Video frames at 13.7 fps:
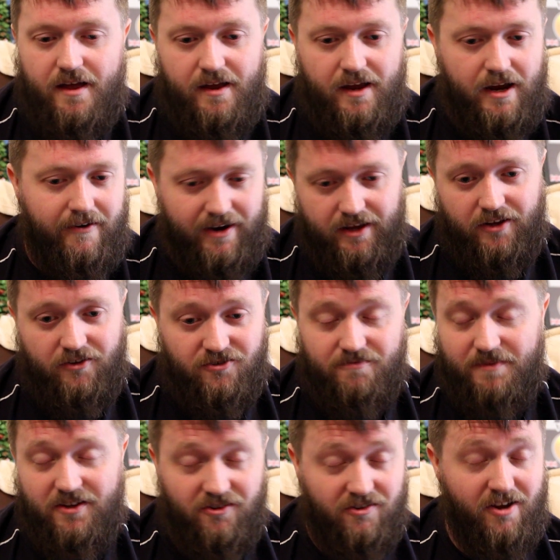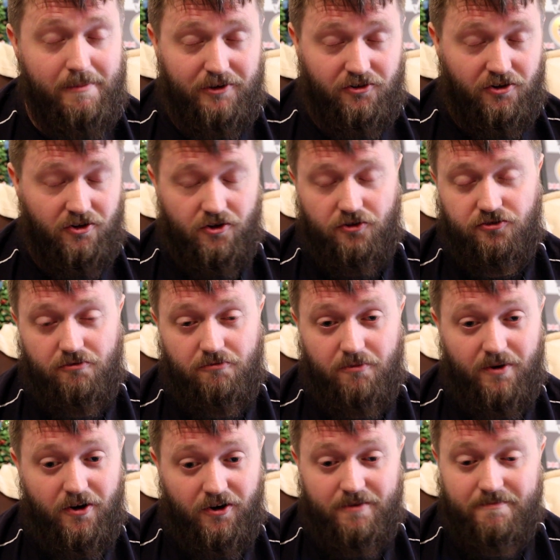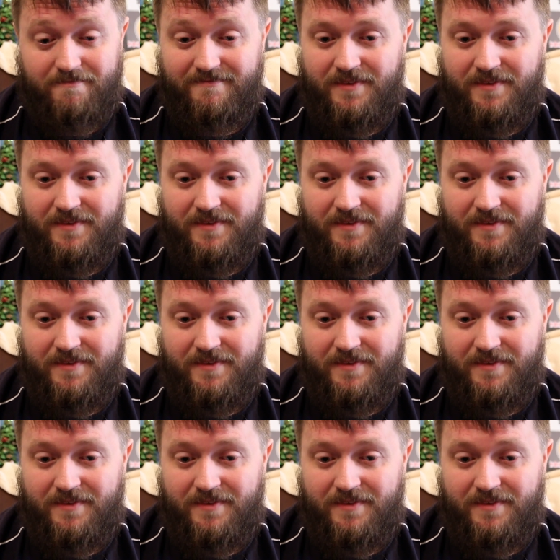here it is, this is how much it's going to cost all the work.